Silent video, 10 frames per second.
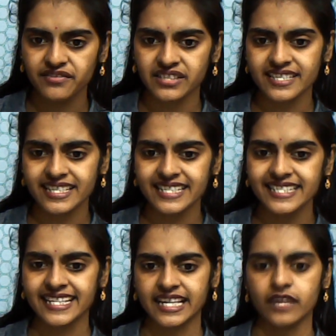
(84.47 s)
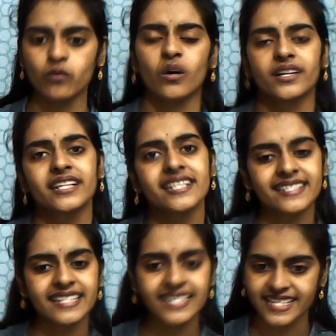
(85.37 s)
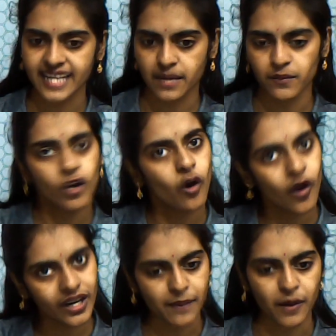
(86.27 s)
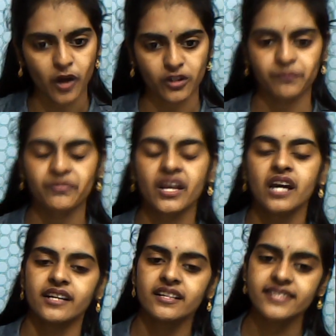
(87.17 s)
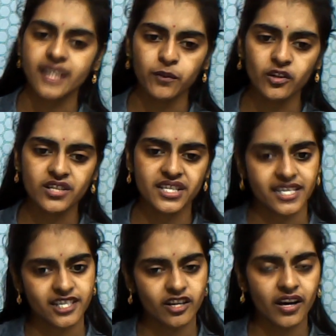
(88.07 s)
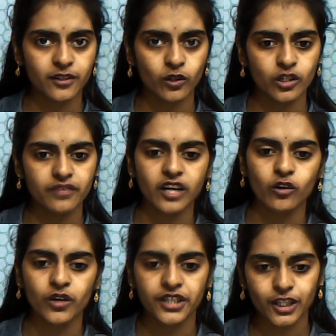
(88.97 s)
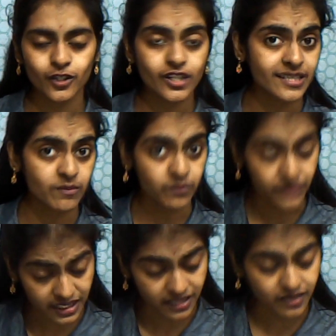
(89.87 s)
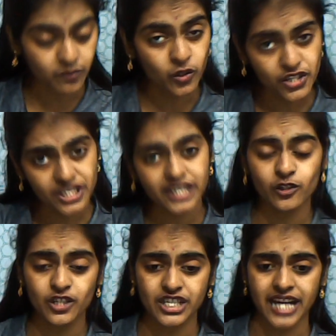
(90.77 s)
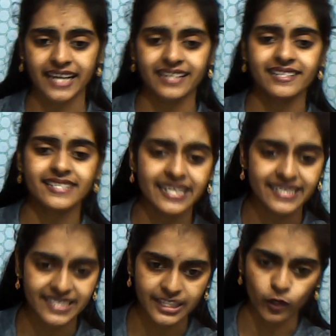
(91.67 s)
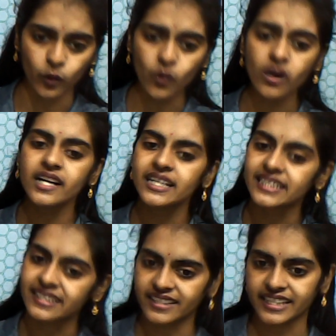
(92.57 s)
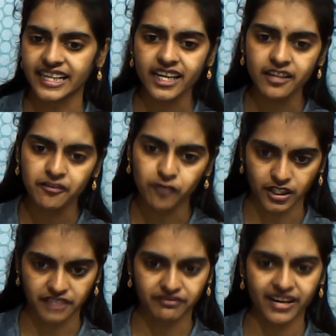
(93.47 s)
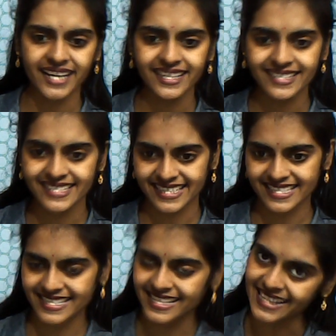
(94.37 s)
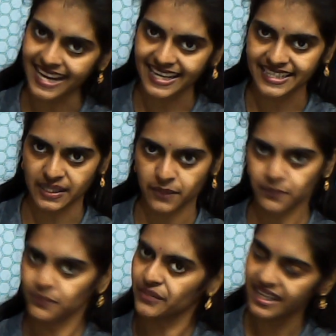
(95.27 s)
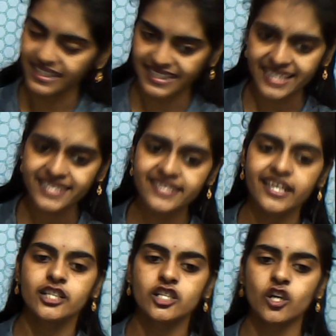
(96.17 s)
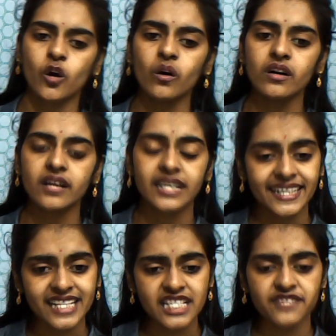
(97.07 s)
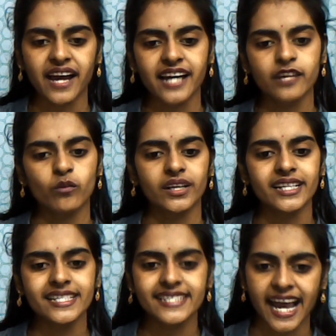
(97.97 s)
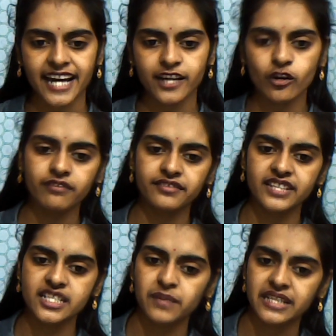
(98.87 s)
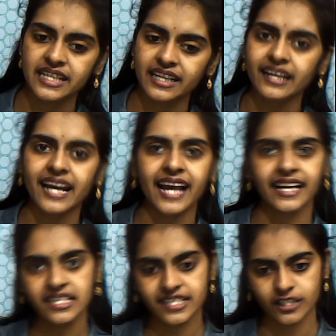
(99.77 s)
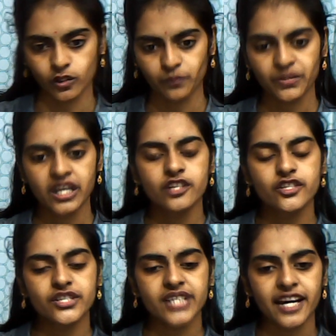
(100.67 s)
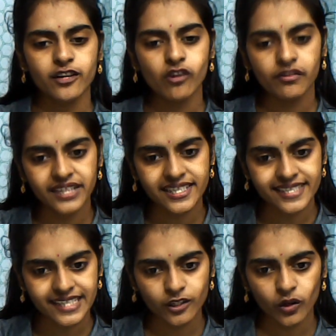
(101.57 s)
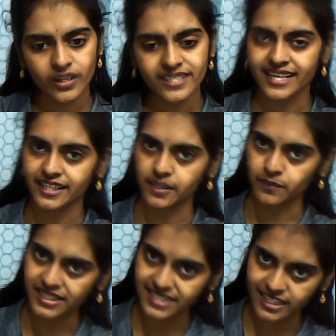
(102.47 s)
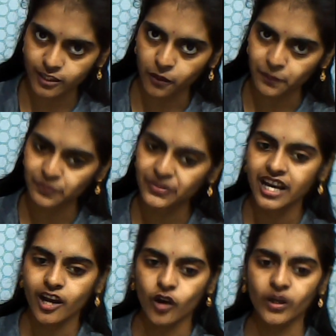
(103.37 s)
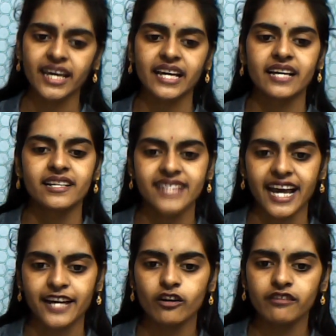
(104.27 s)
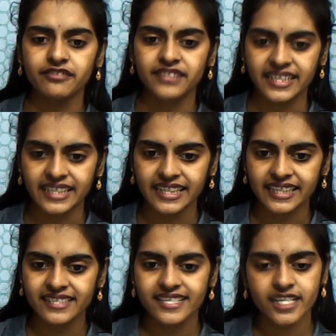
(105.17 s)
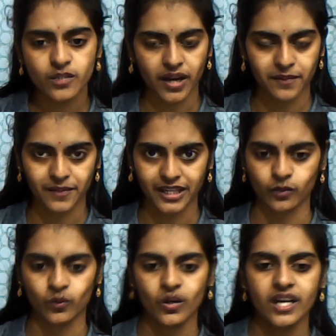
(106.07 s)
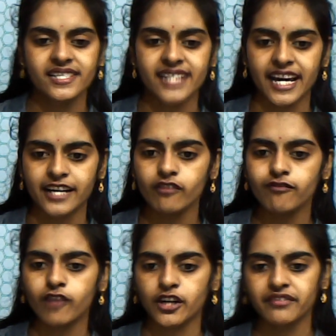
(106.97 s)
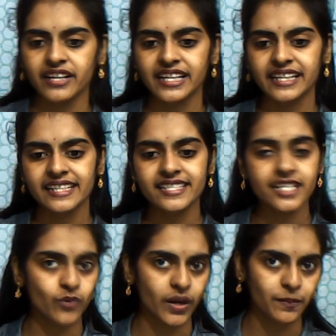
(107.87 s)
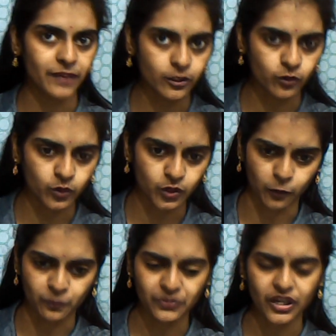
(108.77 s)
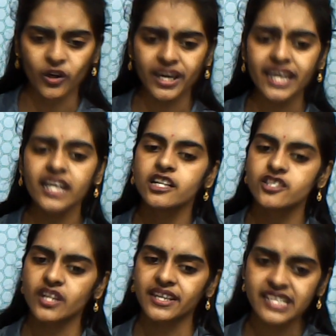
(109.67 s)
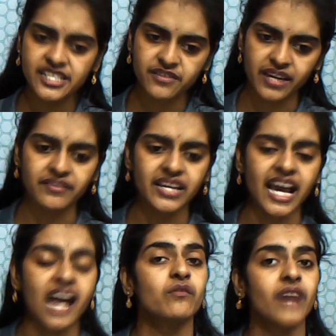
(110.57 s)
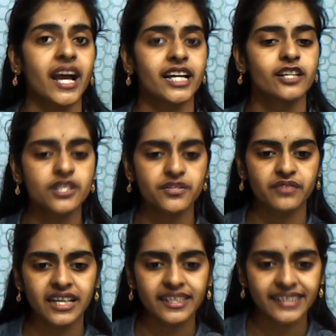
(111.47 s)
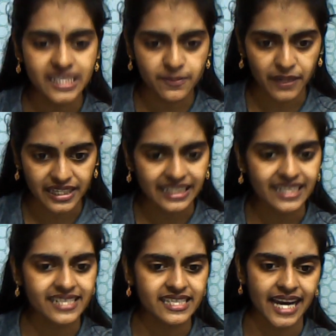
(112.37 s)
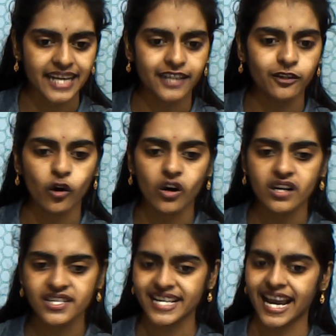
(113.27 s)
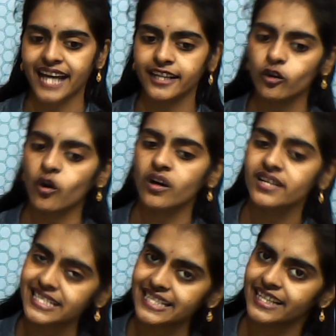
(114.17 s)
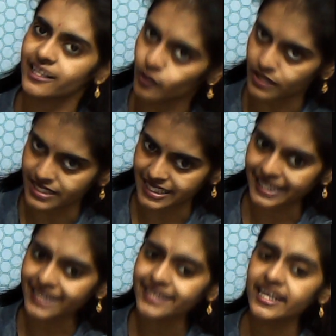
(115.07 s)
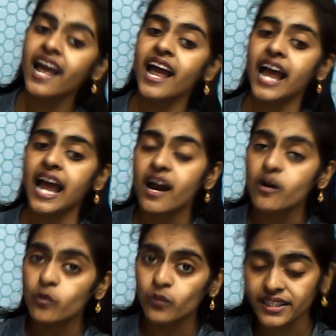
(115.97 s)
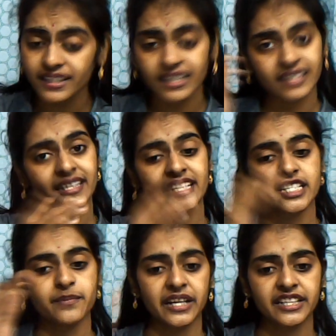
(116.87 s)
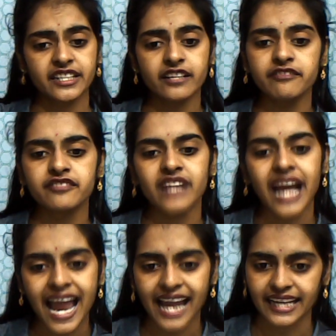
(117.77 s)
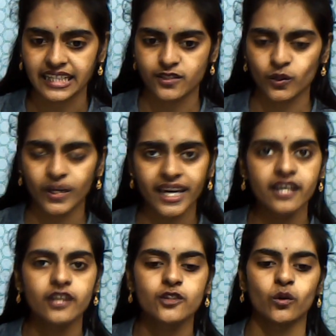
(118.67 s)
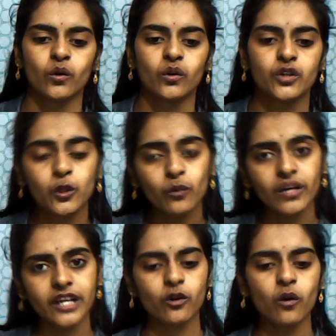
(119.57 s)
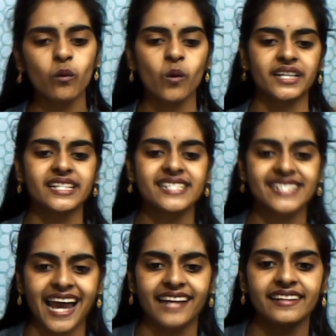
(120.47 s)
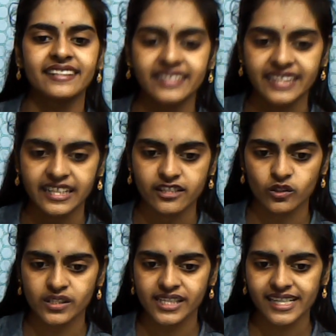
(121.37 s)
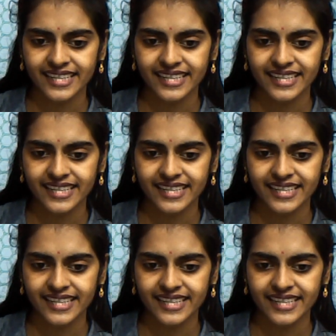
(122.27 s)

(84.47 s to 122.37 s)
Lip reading: firstly see what is this table all about. Now suppose just now I told you we are going to use the mostly used angles like 0, 30, 45, 60, 90. Yes, so let us find what is sine of this particular angle 0. So sine of the 0 is nothing but 0. Okay, sine of 30 degrees is 1 by 2. Sine of 45 degrees is 1 by root 2. Okay, so in this way we have values for this particular sine, cos, tan, cot, secant, cosecant with the respective angles. Okay, so you will know what is tan 30. So see,